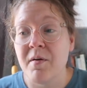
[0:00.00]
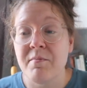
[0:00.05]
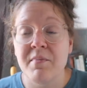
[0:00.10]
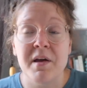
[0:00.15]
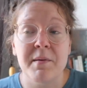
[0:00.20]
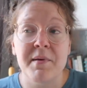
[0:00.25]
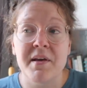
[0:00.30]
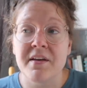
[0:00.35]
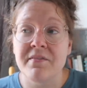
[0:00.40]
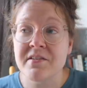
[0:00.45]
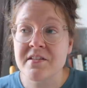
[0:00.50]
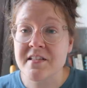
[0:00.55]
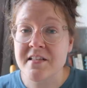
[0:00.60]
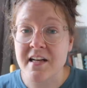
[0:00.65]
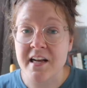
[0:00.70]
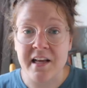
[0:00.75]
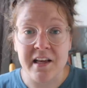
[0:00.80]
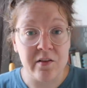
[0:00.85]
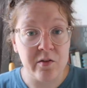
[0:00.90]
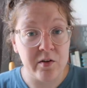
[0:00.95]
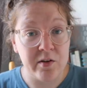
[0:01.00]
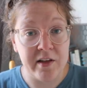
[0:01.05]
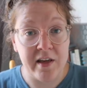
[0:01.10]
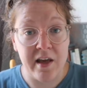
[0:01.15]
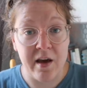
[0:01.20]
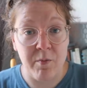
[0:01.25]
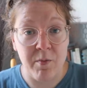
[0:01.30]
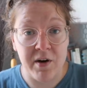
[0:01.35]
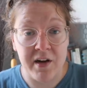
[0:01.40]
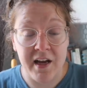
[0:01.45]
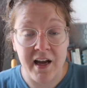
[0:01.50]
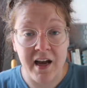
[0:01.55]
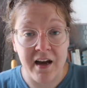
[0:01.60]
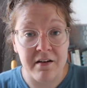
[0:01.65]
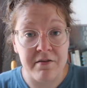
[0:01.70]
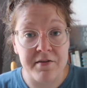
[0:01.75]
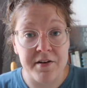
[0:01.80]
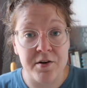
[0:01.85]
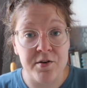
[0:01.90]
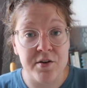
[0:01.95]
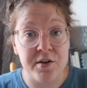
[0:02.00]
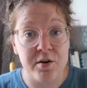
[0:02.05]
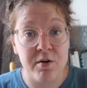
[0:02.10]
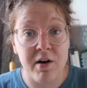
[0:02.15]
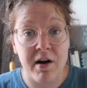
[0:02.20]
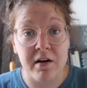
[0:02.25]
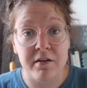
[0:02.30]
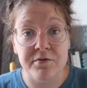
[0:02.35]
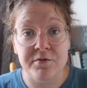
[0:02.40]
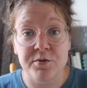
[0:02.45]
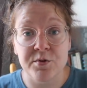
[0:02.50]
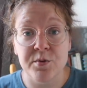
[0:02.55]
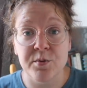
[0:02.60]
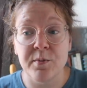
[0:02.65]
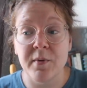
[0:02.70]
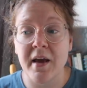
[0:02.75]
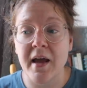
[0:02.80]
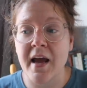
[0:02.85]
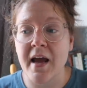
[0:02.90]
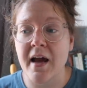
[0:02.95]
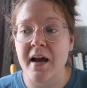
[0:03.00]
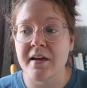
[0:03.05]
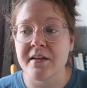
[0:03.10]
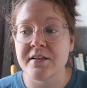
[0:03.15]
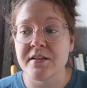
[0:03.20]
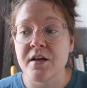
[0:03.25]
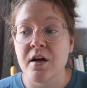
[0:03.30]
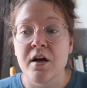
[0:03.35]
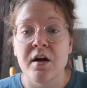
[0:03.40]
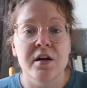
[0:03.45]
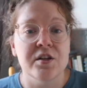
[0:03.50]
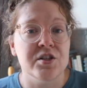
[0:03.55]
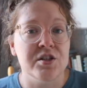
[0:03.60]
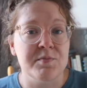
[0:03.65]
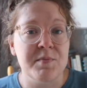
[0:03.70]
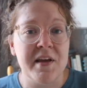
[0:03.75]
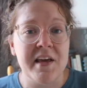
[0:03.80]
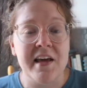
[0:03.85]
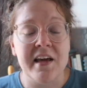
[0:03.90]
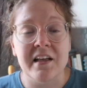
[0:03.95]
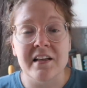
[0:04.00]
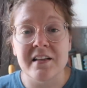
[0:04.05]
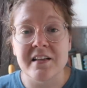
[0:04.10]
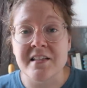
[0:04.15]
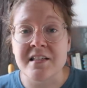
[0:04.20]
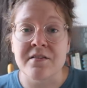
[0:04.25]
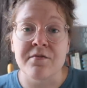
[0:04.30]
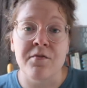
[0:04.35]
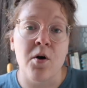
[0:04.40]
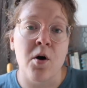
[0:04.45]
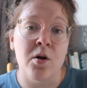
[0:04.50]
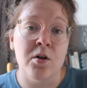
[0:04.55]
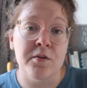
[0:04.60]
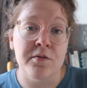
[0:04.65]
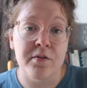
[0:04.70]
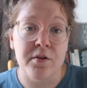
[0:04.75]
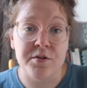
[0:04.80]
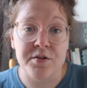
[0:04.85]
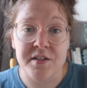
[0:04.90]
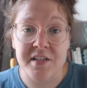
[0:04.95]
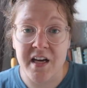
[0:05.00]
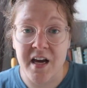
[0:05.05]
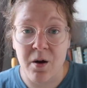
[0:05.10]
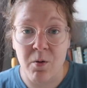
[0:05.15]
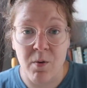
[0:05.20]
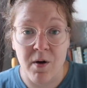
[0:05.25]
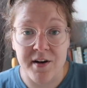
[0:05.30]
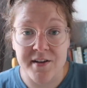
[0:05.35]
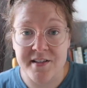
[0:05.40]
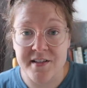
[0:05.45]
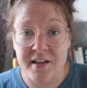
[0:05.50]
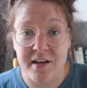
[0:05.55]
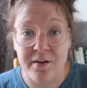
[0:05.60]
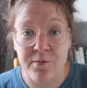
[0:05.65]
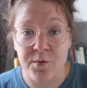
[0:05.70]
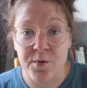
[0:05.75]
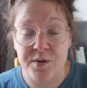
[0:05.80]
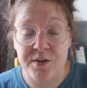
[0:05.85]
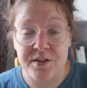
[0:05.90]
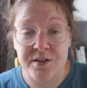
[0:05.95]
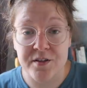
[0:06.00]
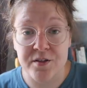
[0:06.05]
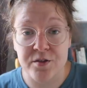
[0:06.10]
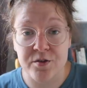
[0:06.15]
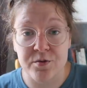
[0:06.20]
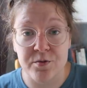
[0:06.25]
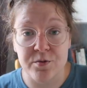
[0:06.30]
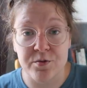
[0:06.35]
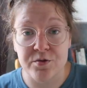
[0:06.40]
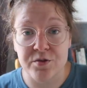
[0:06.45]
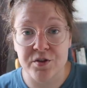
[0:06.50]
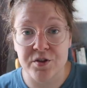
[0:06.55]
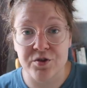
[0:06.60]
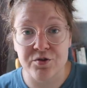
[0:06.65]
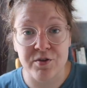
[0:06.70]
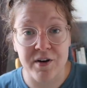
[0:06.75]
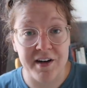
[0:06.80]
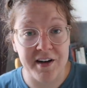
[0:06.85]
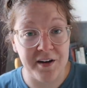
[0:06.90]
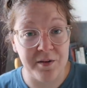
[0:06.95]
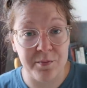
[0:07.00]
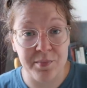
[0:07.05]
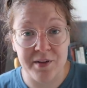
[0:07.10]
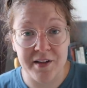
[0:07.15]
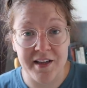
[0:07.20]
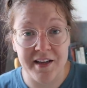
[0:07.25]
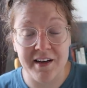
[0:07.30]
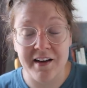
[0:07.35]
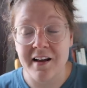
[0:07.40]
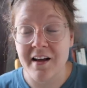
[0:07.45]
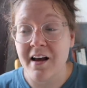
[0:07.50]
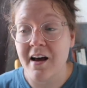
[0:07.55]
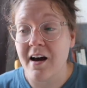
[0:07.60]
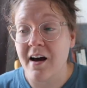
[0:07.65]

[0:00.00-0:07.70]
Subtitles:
maybe even sitting and looking at what I have here in the craft room and just making a list of all of those DIYs that I've wanted to try to complete.